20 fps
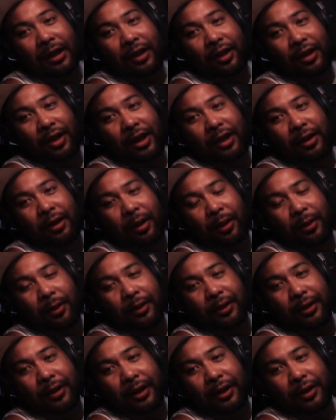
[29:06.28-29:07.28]
the
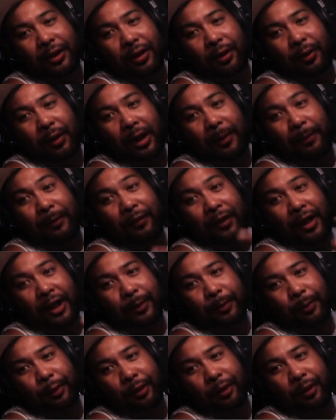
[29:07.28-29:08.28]
Cheatcoders on Instagram,
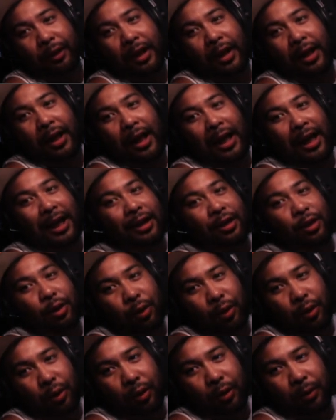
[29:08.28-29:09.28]
Facebook, and
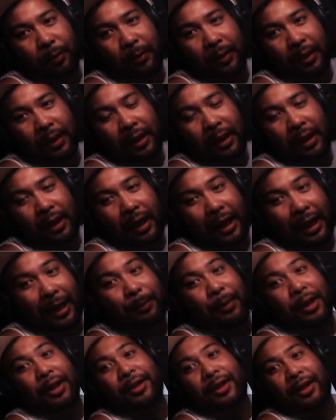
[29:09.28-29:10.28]
YouTube,
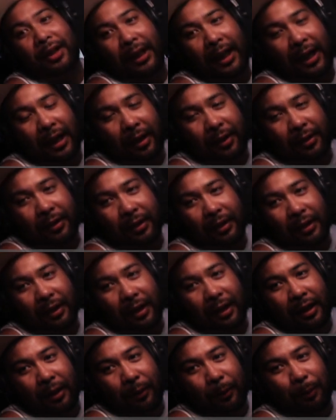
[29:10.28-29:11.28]
and Mixcloud.
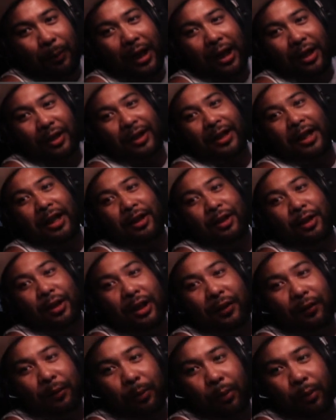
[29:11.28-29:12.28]
We're branching out to even